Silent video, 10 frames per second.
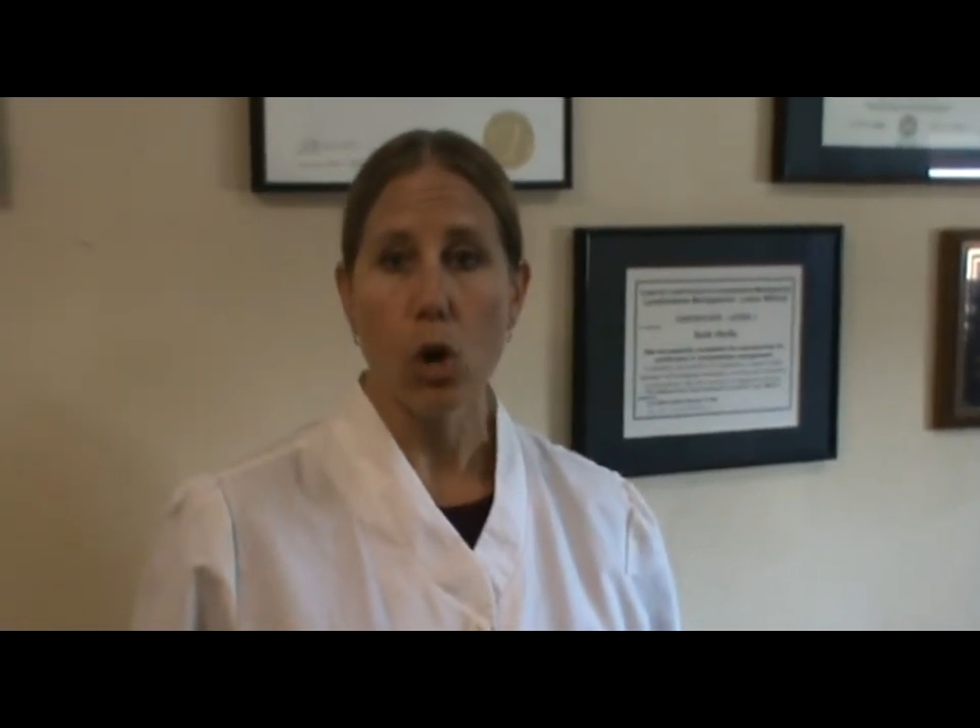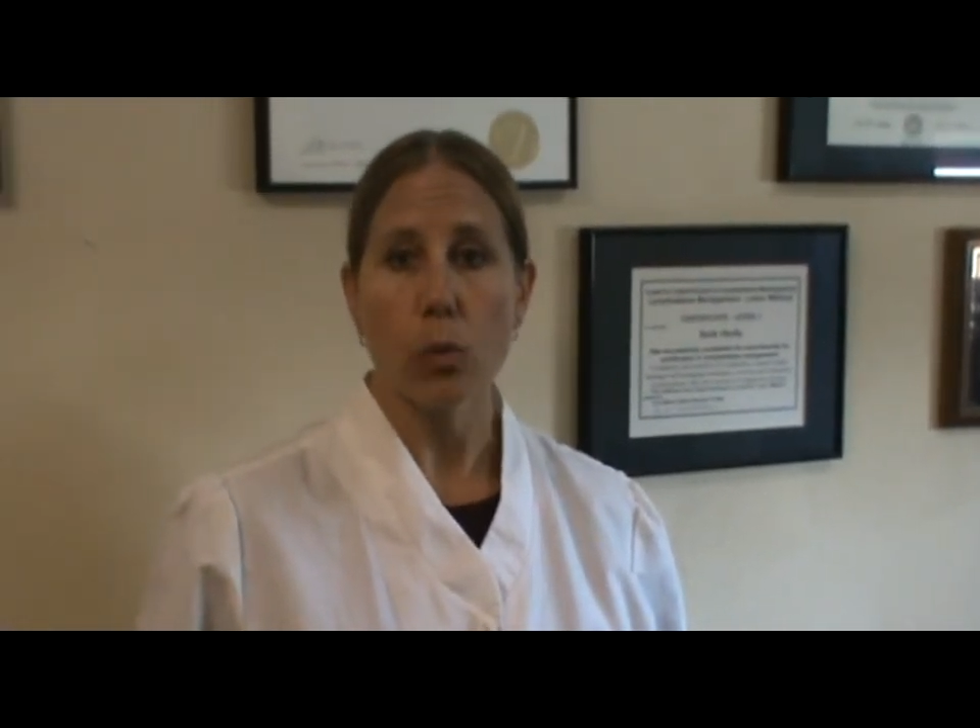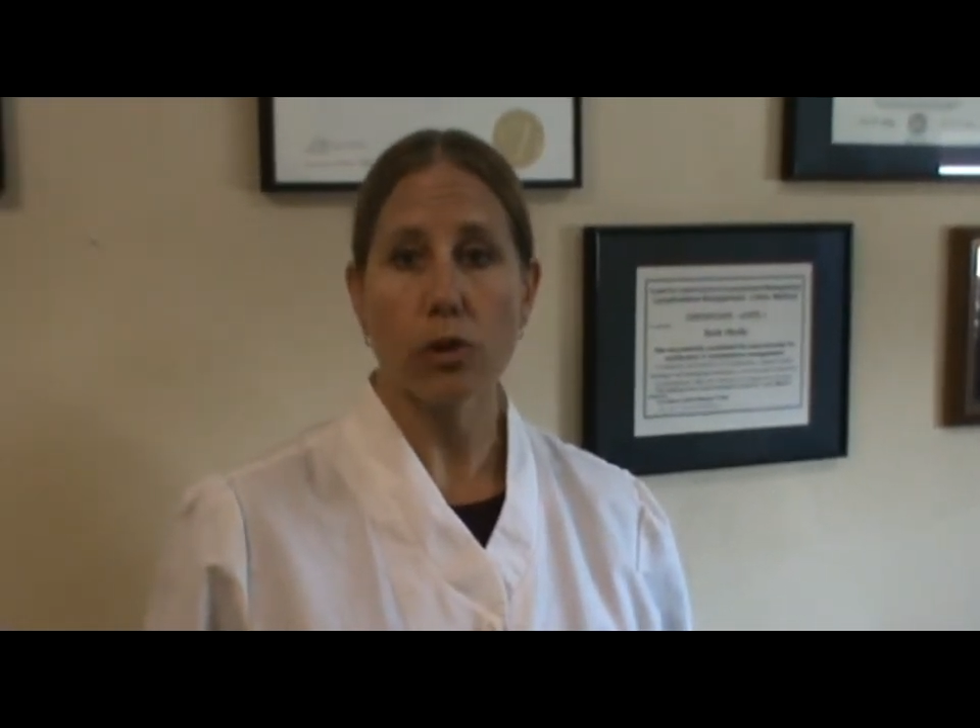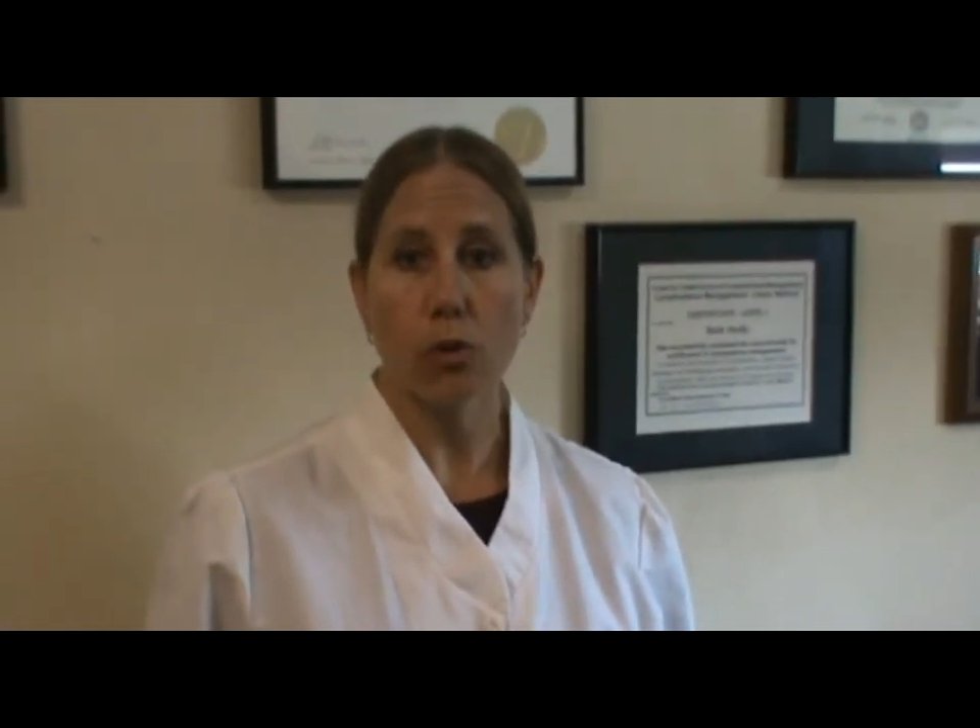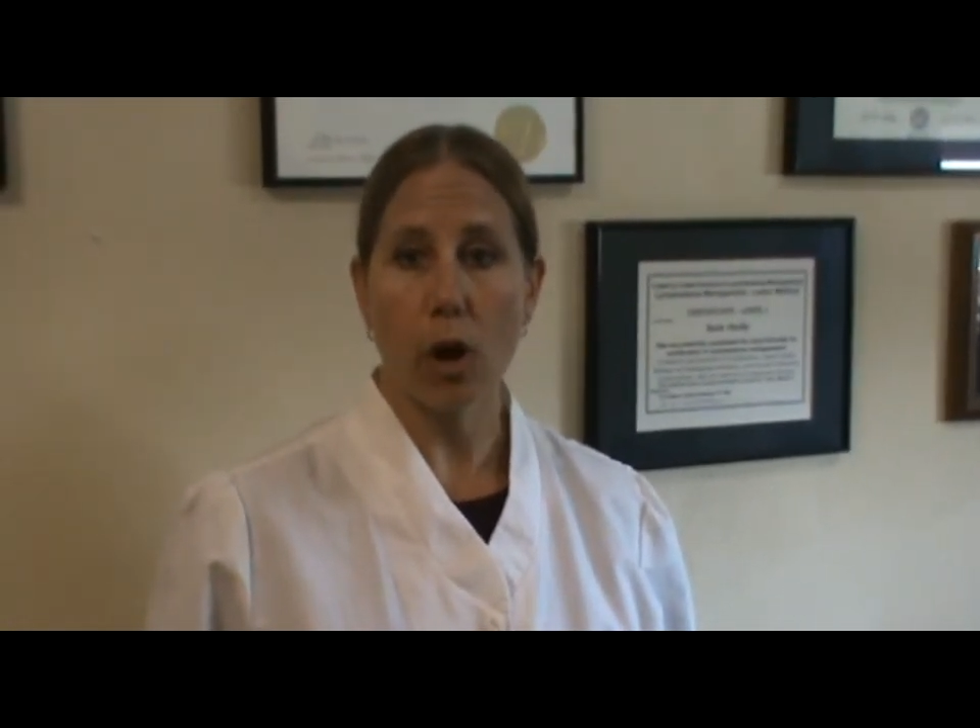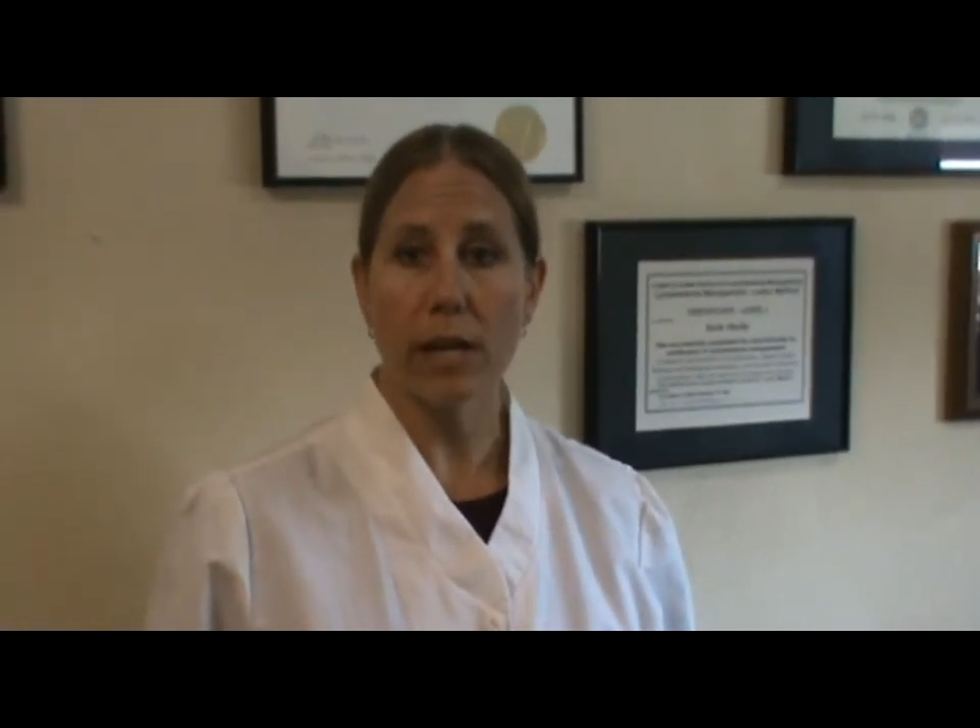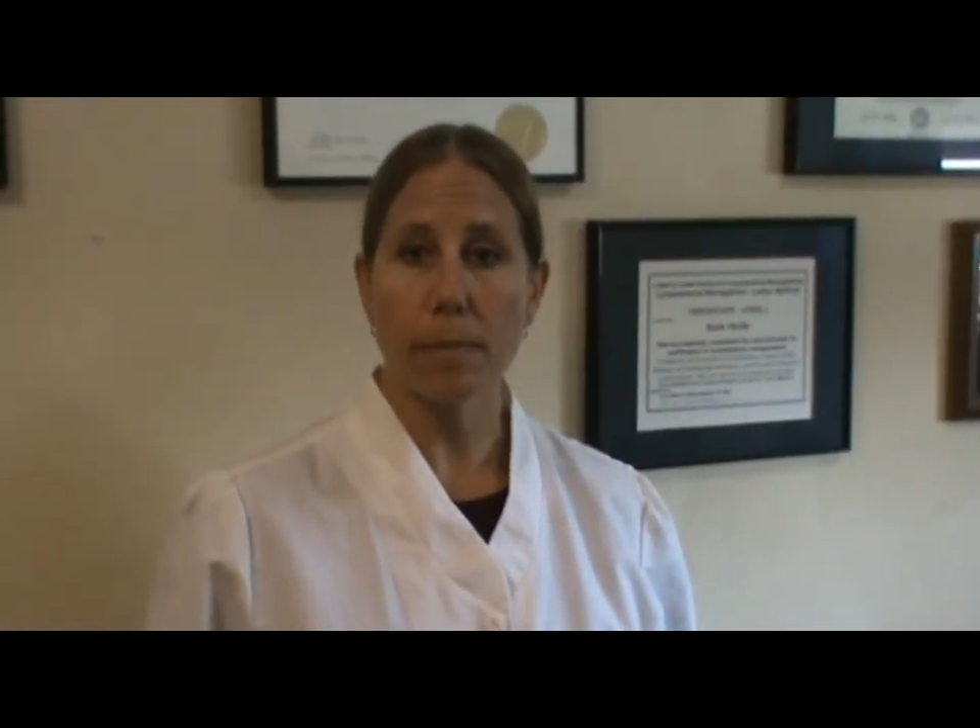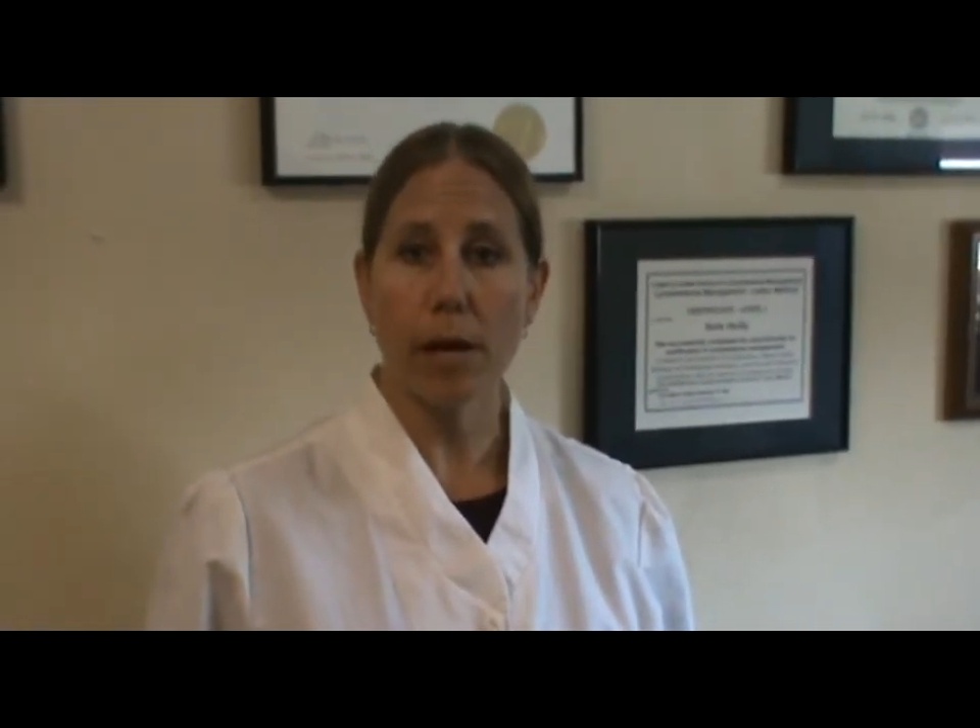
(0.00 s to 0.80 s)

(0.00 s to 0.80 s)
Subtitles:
with chronic